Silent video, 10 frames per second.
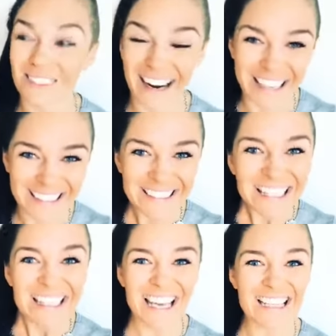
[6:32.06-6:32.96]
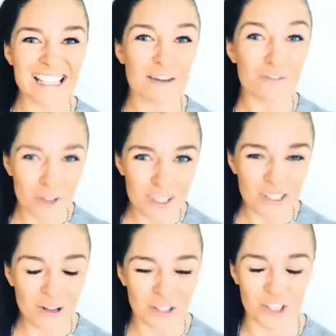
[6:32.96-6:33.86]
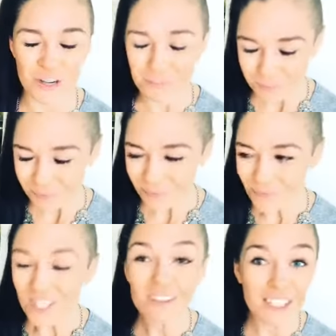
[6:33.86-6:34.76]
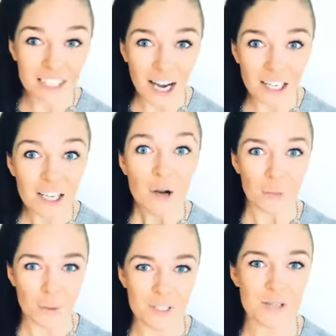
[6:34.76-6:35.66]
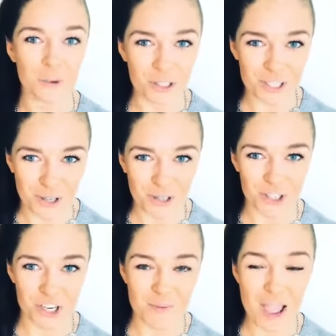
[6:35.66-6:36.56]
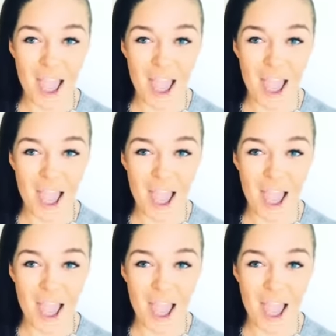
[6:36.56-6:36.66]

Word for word: right? That is our first scholarship, the Young Women to Watch Scholarship.